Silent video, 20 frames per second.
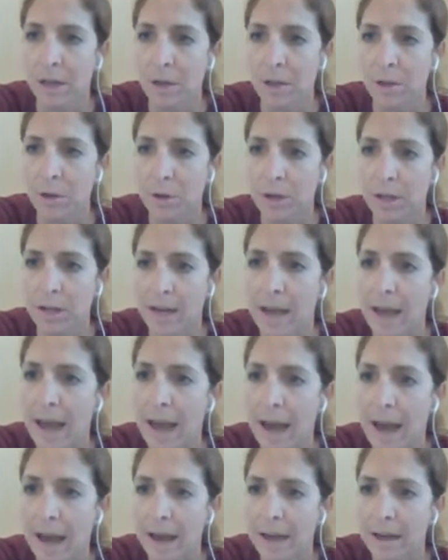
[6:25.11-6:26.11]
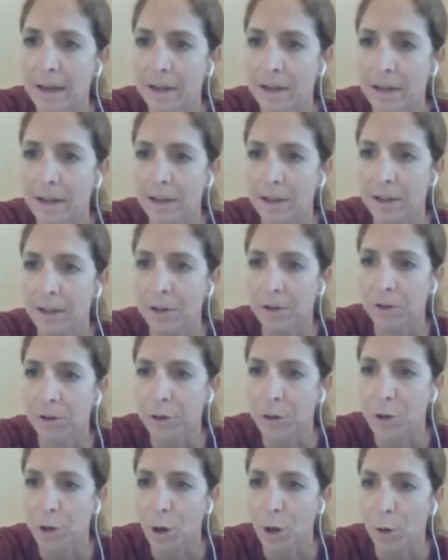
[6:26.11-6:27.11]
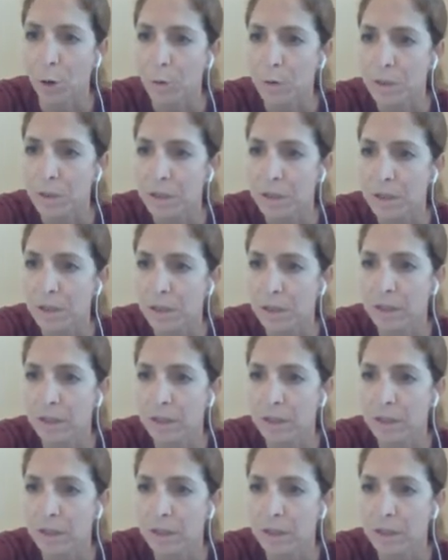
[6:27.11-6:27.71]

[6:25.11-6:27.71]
You can add a little note